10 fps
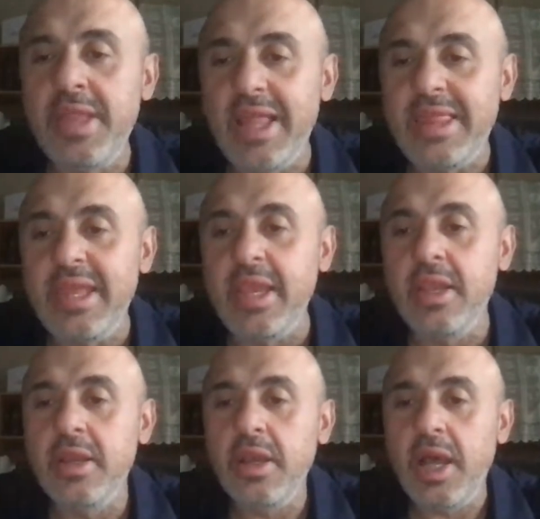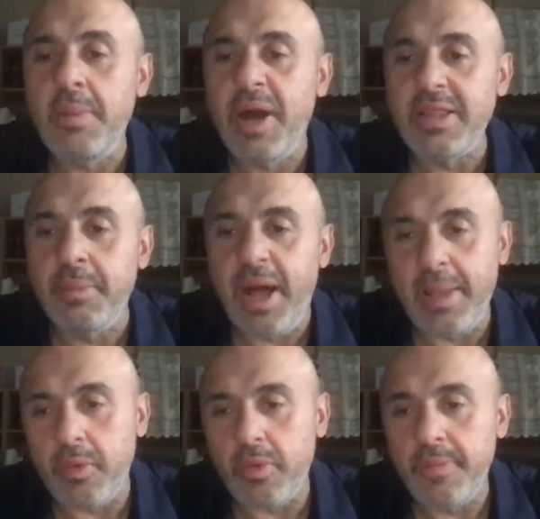nothing about the
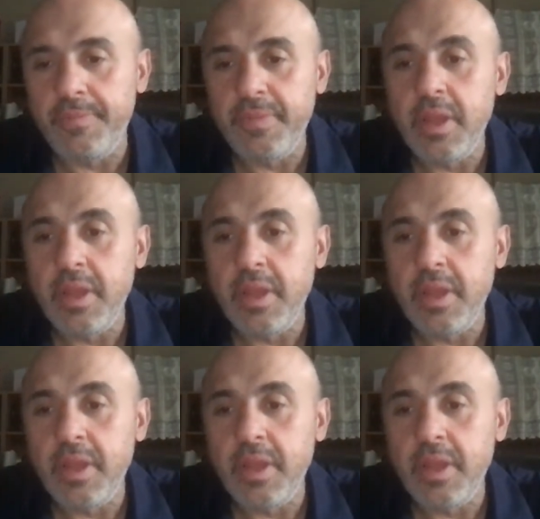Bible.